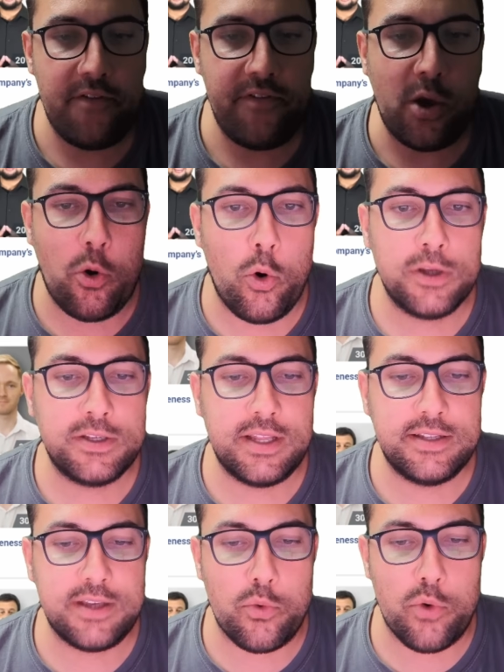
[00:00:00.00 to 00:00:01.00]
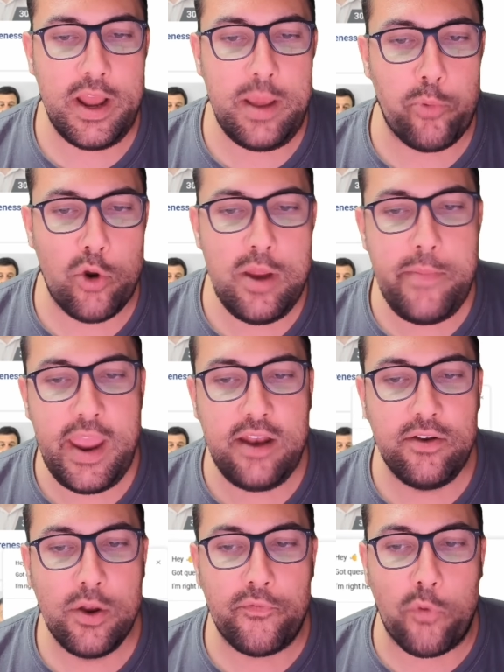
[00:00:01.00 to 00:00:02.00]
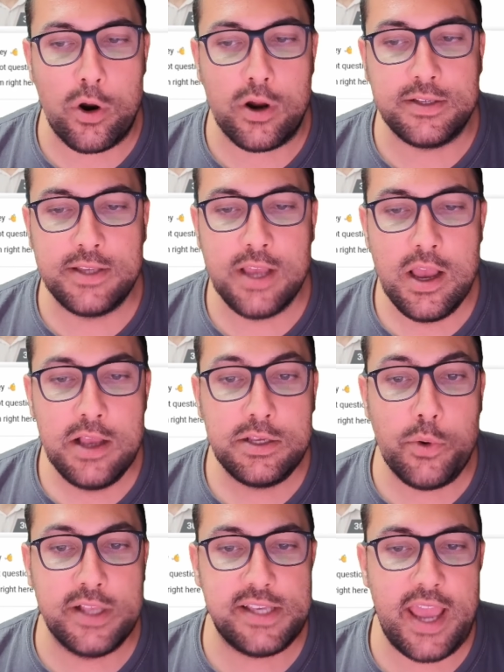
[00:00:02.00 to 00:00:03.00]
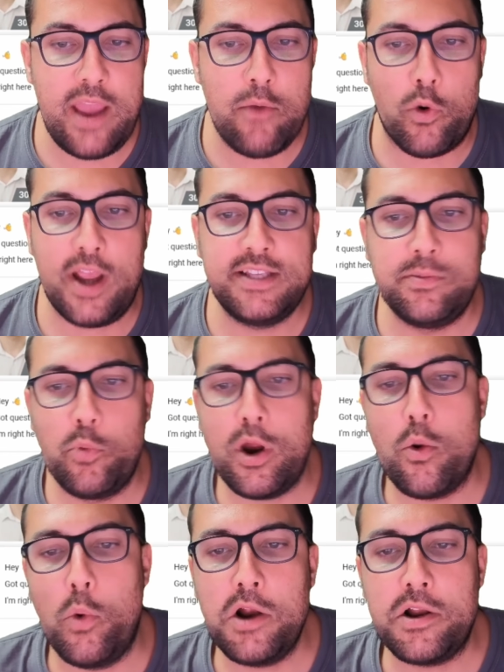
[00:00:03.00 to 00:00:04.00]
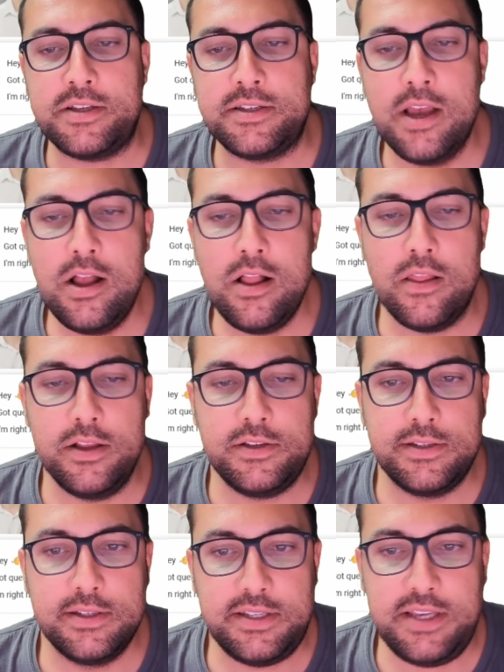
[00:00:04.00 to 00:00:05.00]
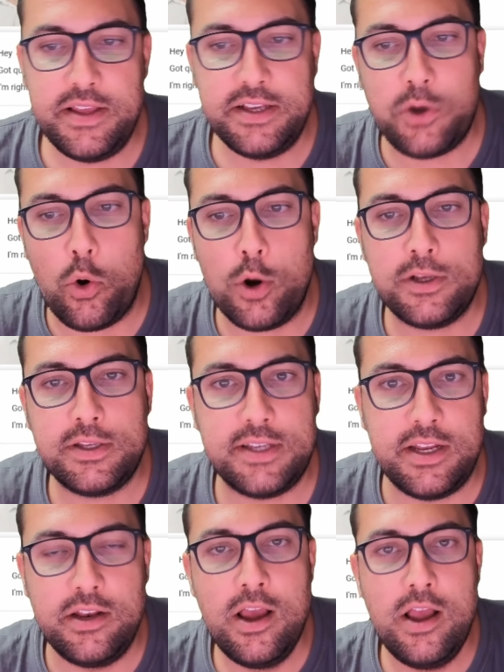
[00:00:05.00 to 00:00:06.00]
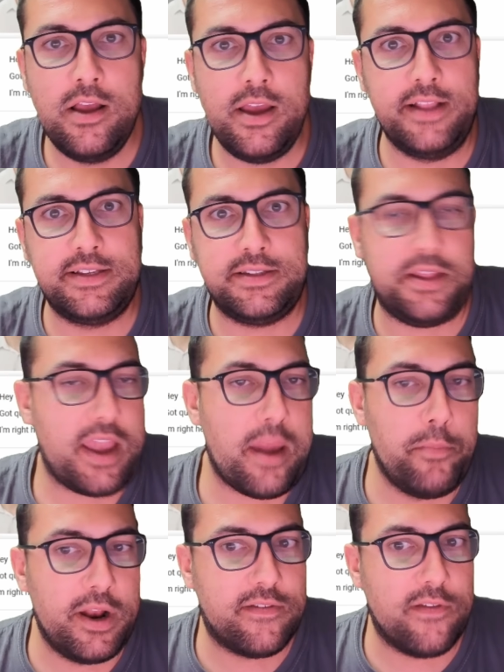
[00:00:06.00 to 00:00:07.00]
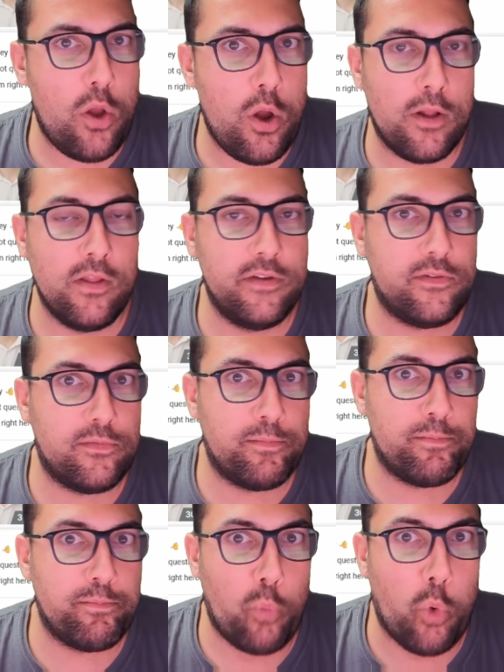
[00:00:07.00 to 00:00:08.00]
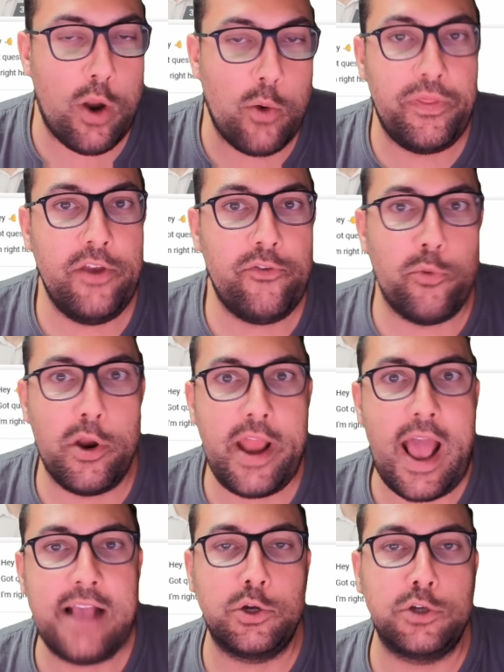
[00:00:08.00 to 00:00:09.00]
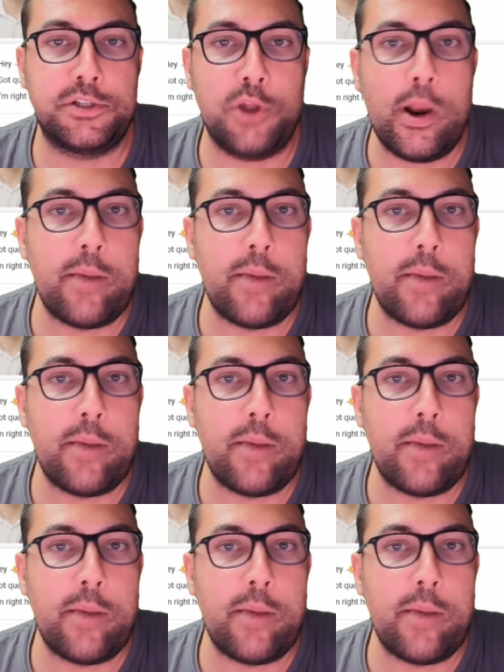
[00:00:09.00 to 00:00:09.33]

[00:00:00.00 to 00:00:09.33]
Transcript: a course that's already pre made for us. So we can say, hey, ransomware awareness. Let's see this course and it's 10 minutes long. Let's work with this one as our starting